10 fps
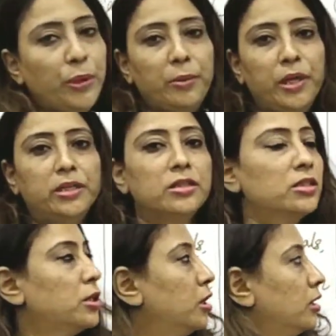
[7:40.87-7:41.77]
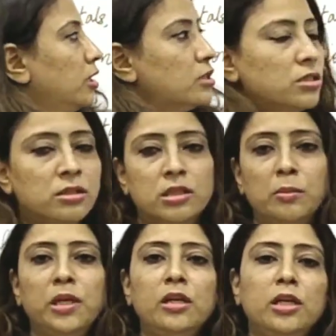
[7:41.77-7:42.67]
payments. This
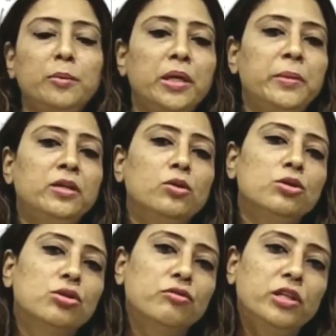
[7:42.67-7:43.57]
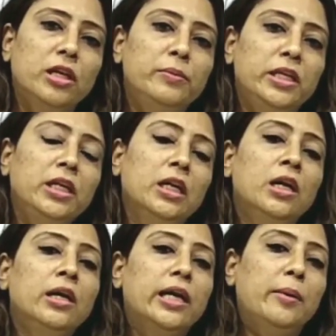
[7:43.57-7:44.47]
similarly payment also will
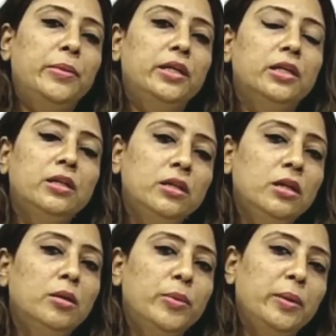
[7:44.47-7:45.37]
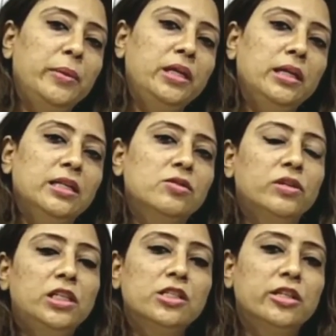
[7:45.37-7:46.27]
be capital payment as
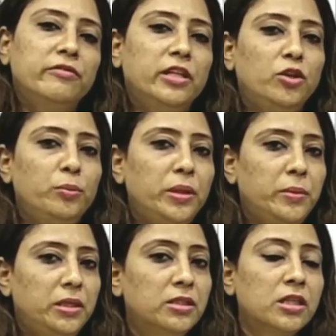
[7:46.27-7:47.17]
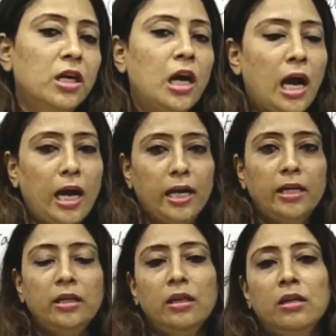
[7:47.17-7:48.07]
well as revenue payments.
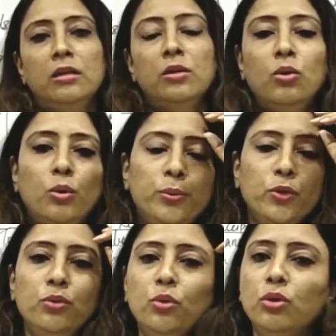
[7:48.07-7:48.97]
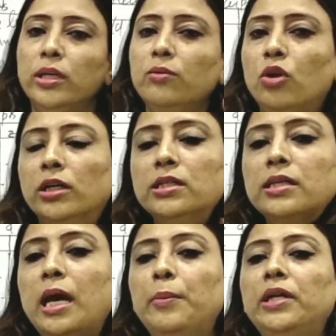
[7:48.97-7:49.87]
I hope you know that what is
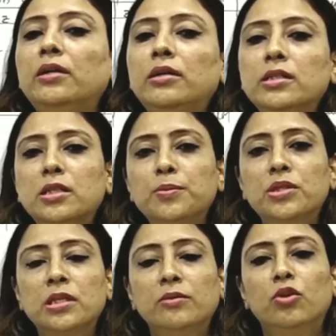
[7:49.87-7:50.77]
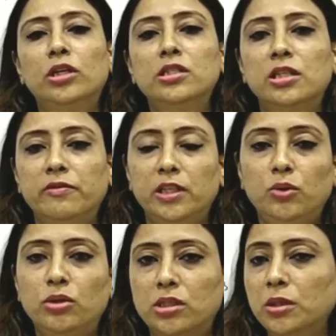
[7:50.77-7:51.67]
capital receipts and what is
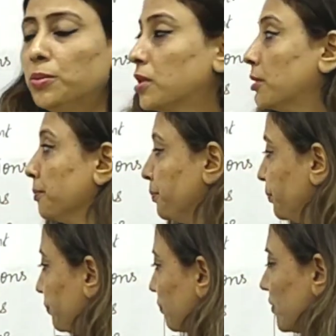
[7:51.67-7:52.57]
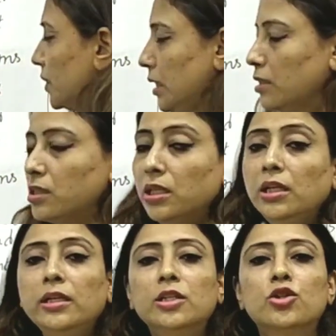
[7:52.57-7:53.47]
revenue receipts.
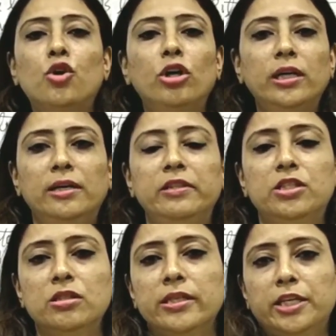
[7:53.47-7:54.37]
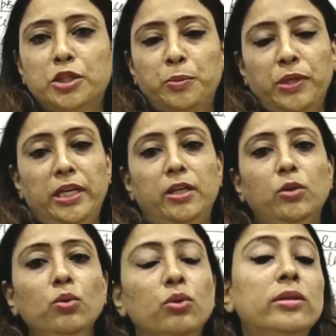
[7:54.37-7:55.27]
Still in a short I will just explain
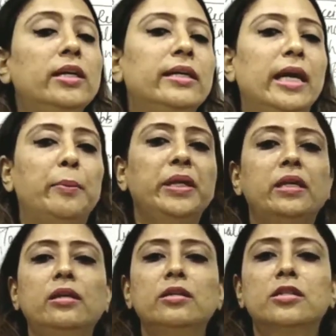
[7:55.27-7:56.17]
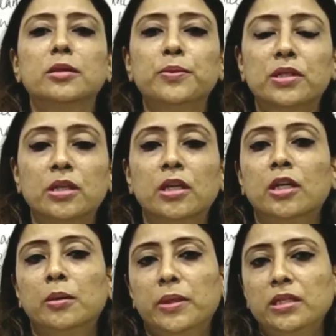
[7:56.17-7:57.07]
you that capital receipts
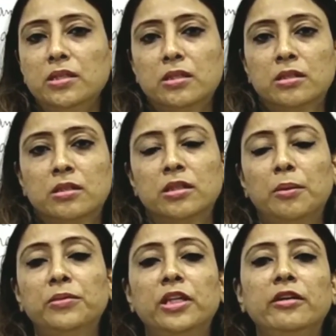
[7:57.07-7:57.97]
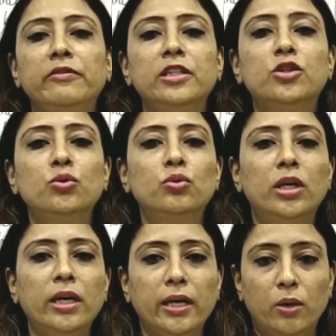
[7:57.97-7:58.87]
means something which you
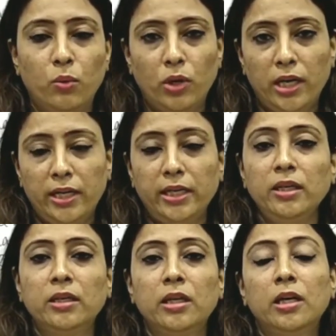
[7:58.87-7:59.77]
are acquiring